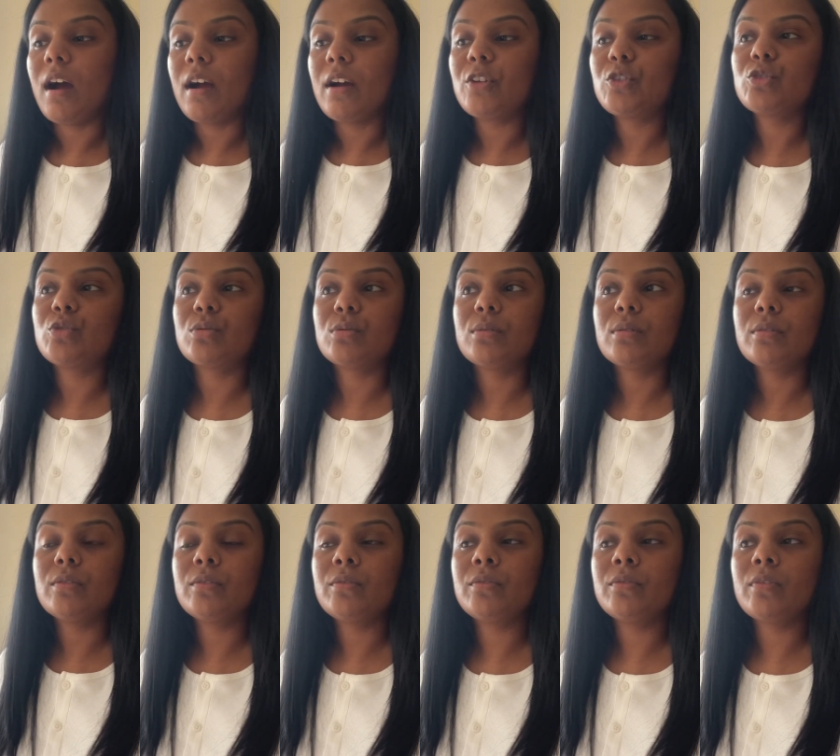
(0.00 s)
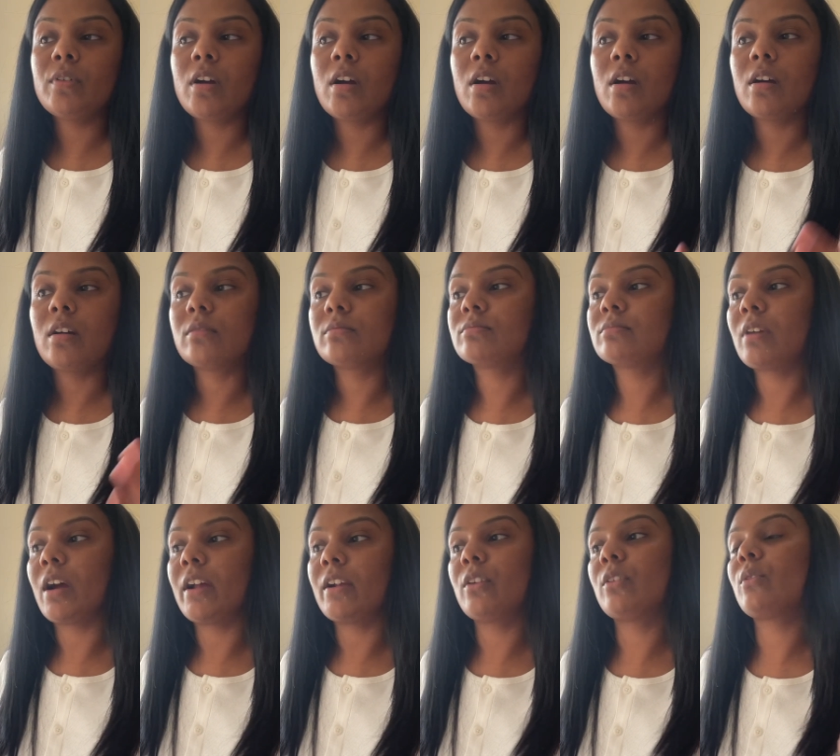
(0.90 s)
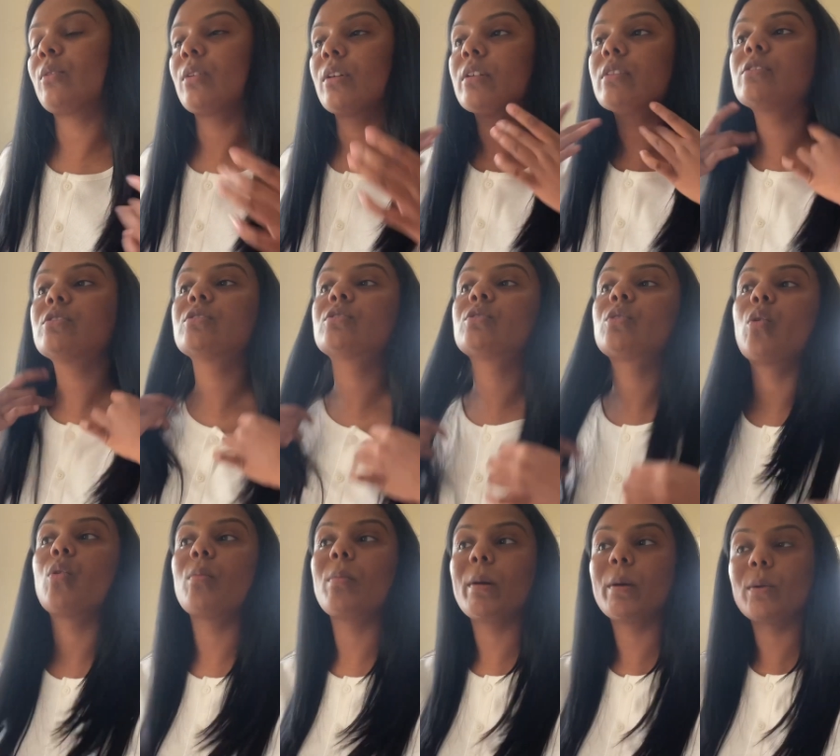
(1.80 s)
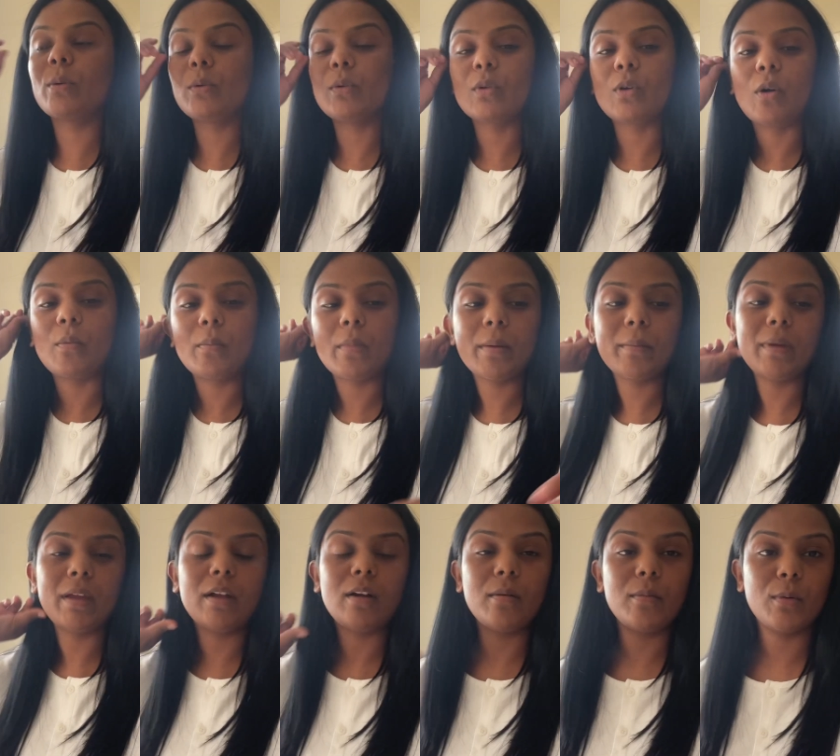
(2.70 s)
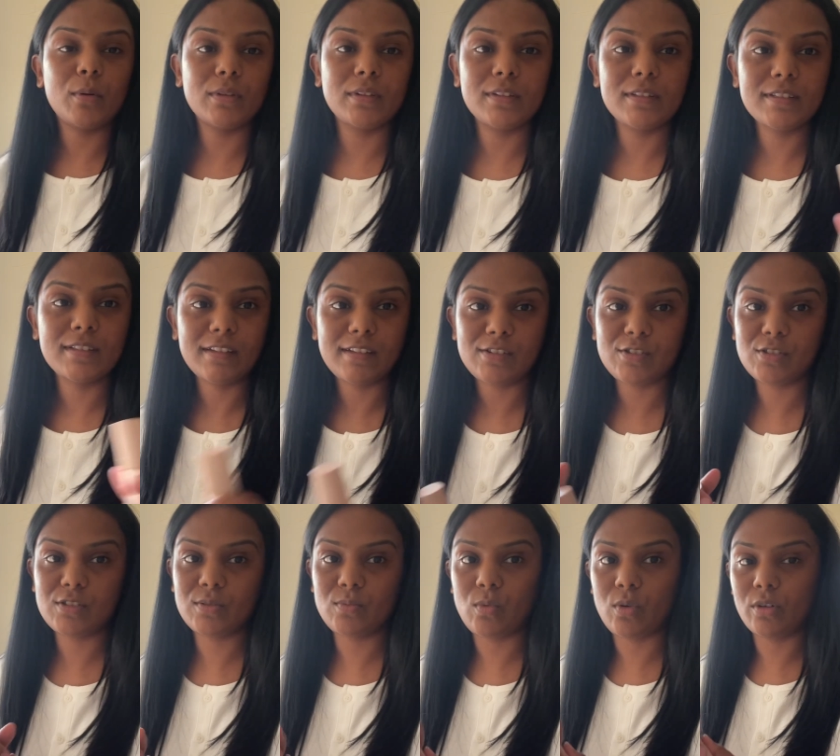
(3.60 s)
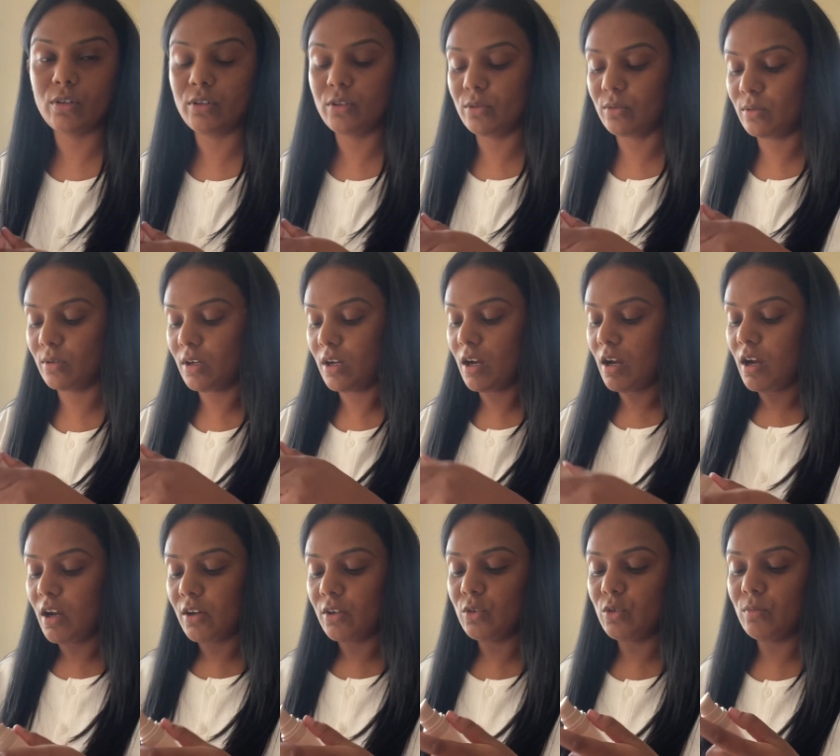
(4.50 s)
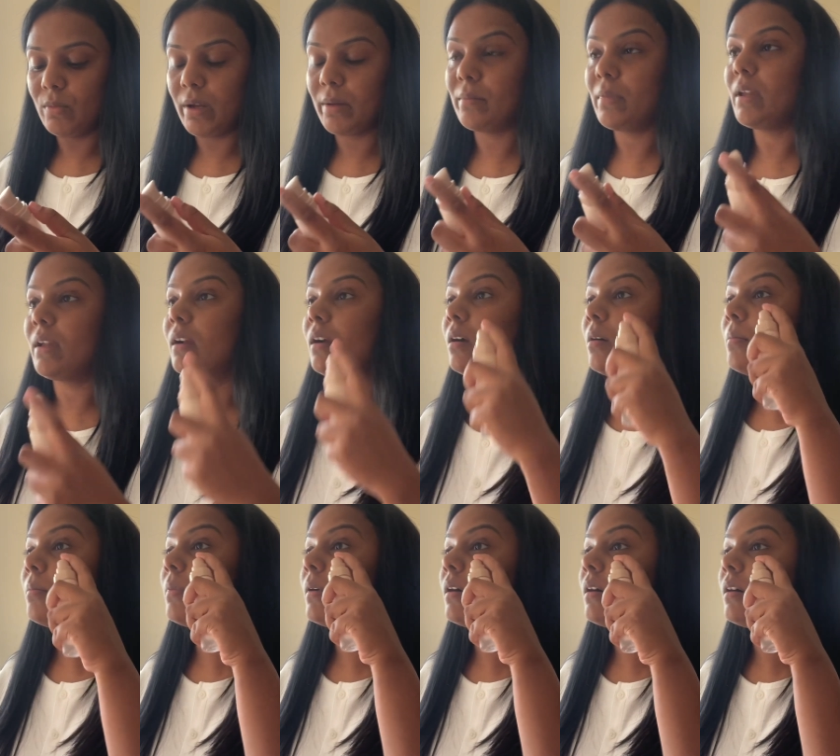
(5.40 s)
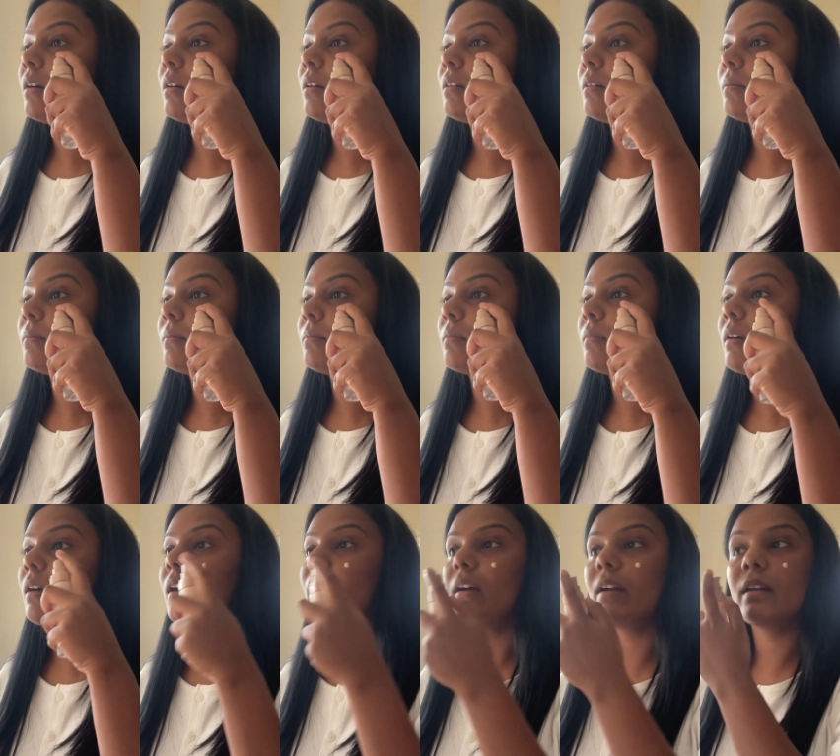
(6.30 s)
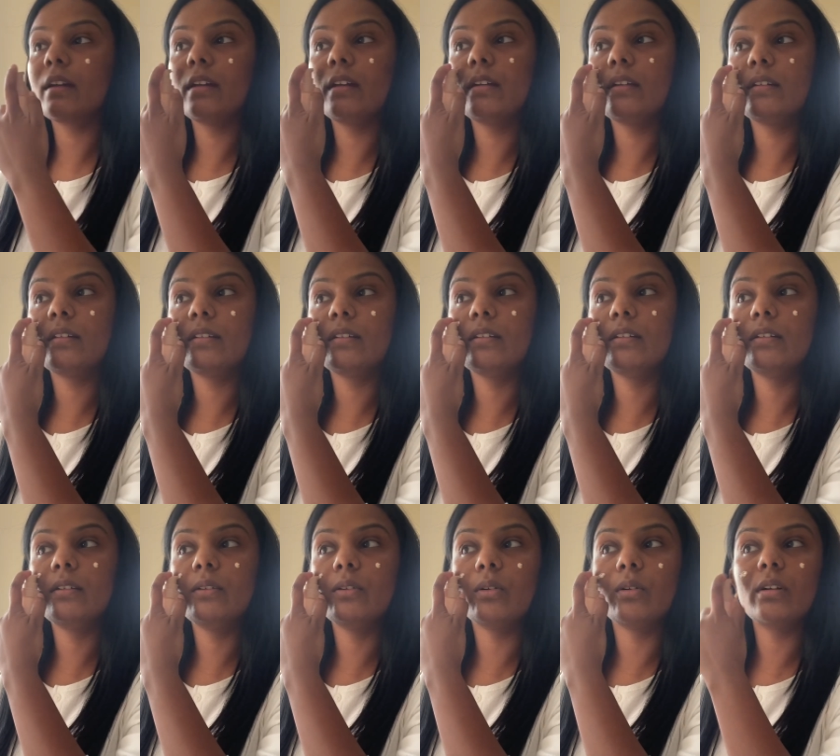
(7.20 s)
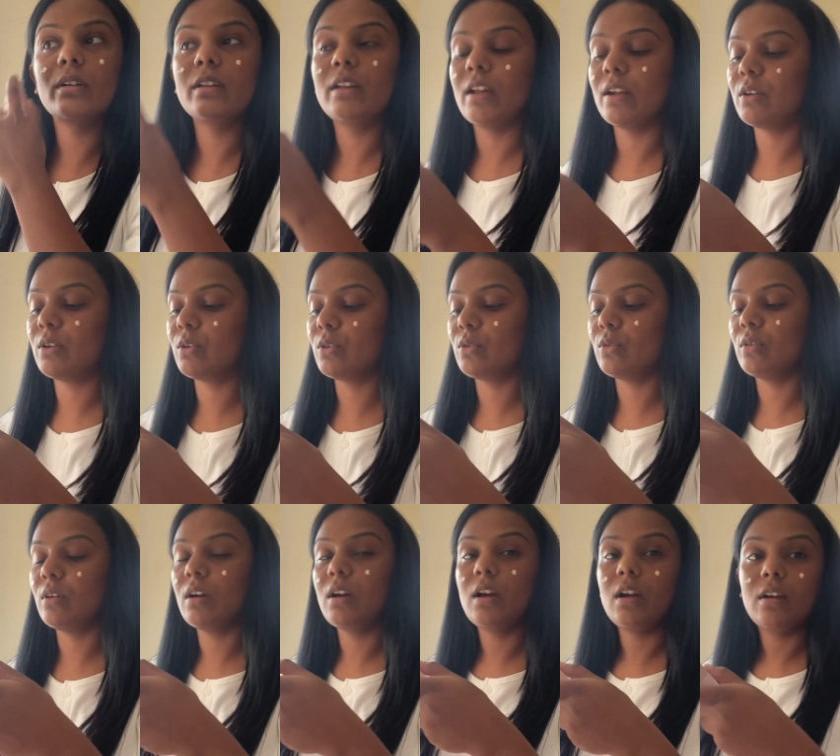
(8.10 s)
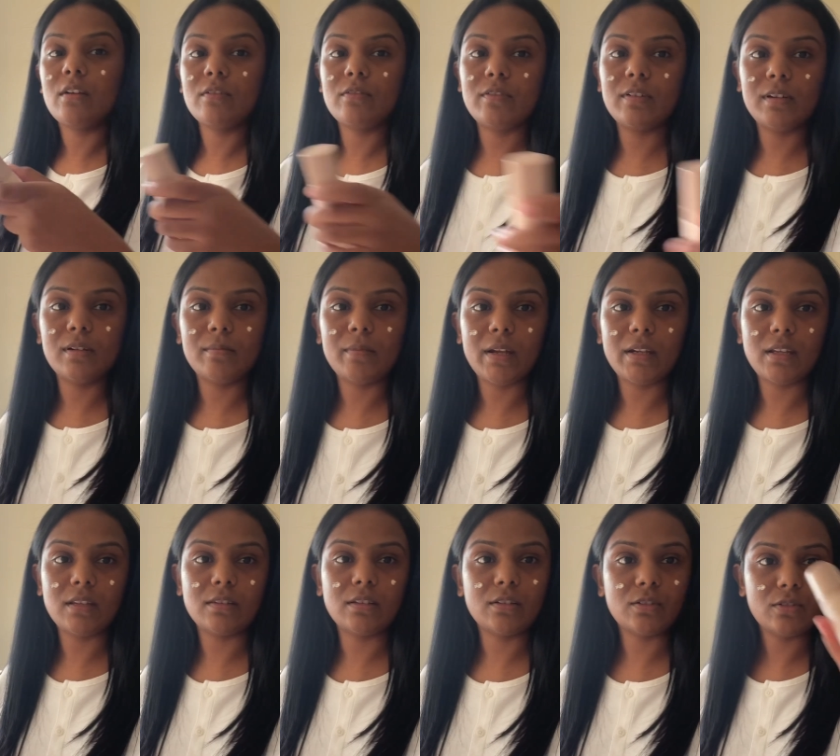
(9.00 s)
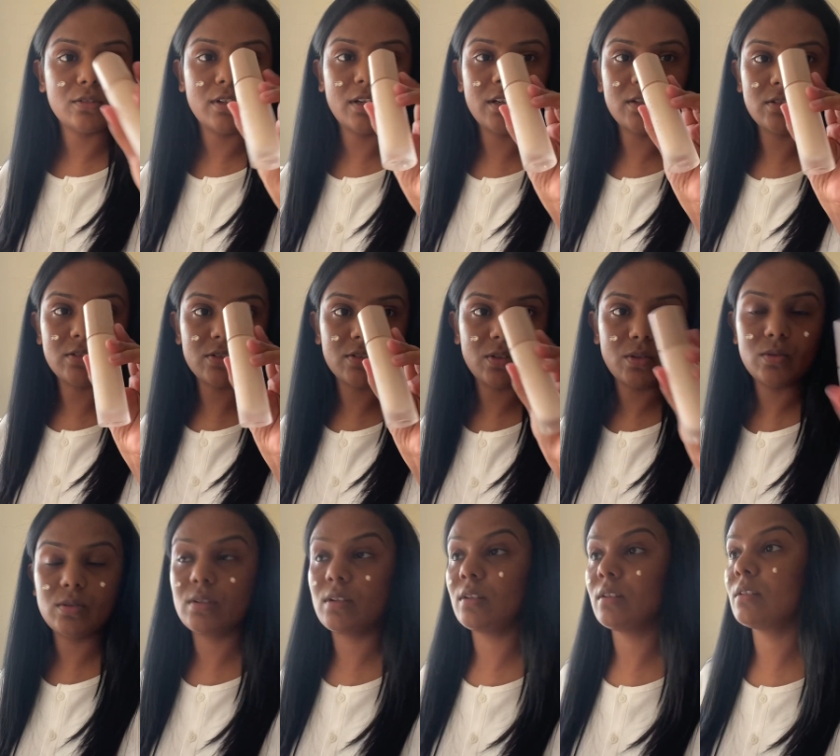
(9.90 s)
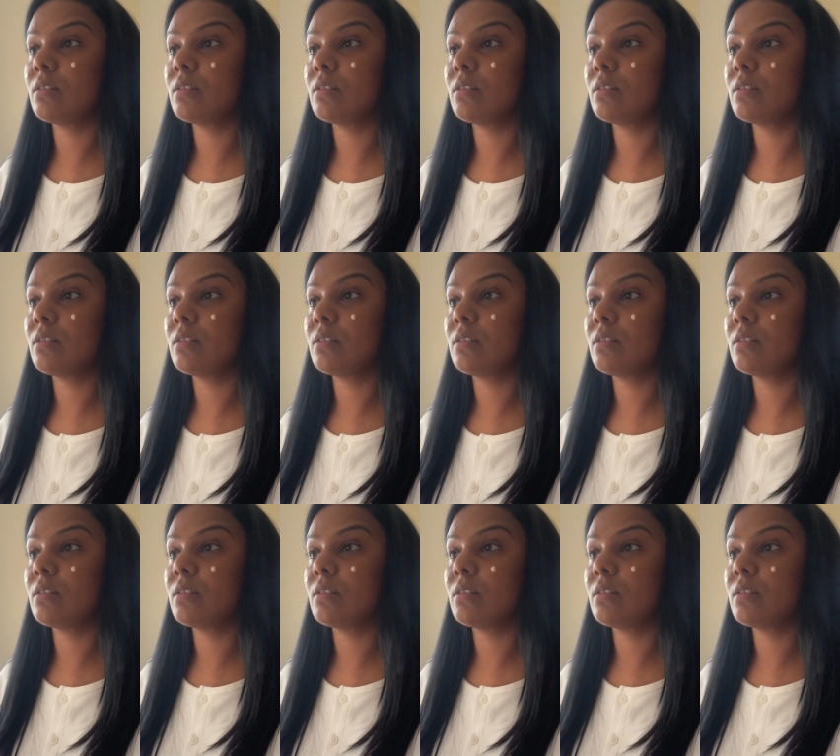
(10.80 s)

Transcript: should have, I don't know, I just hope I don't drop my makeup on this. I just wanted to do my makeup. I did not get to film anything today, just using this